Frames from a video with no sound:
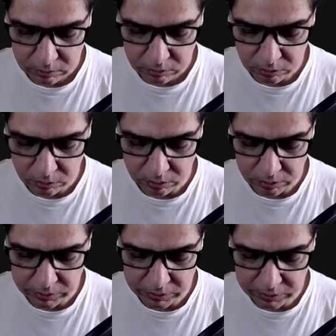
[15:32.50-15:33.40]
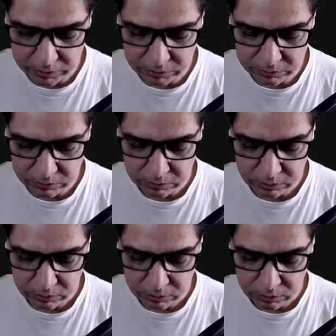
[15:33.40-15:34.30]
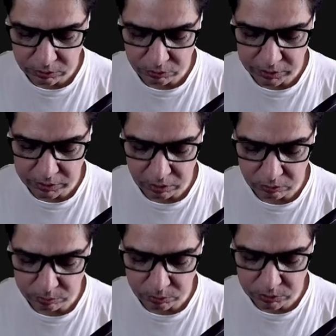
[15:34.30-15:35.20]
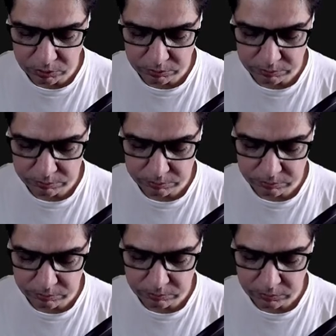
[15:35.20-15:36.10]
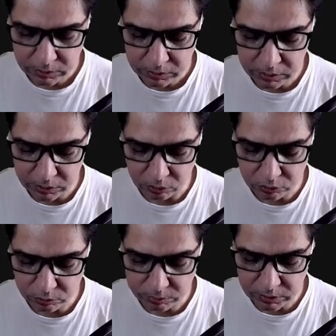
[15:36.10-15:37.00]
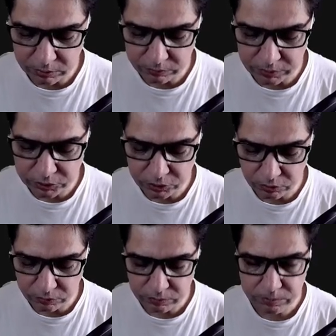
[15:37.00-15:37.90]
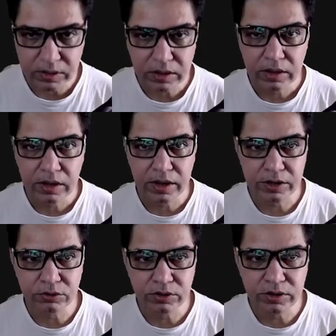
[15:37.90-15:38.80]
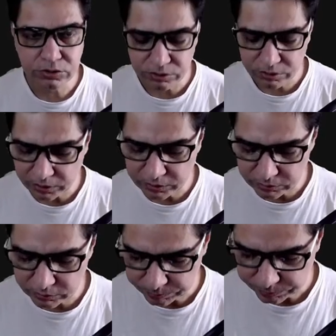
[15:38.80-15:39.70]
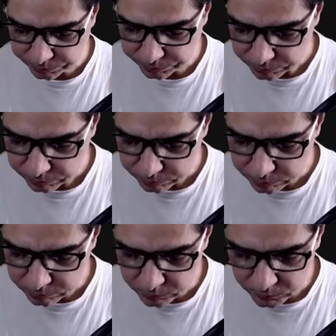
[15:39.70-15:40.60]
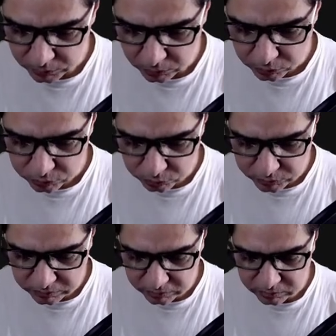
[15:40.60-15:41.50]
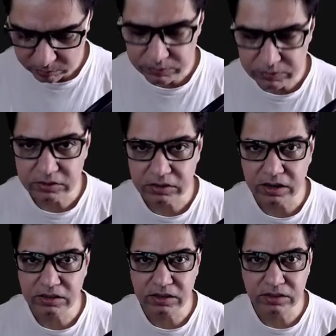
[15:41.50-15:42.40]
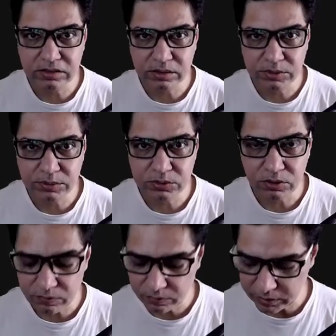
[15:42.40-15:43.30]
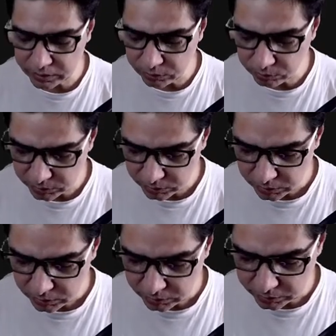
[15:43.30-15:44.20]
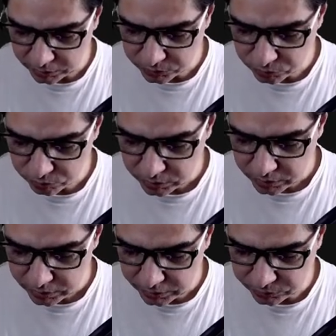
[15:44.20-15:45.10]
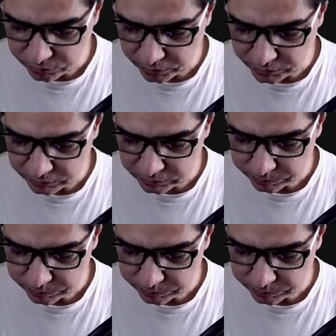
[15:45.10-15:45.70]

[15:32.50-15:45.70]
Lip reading: or decreased urine output can also be a feature of acute gastroenteritis. So these are some of the signs and symptoms of acute gastroenteritis.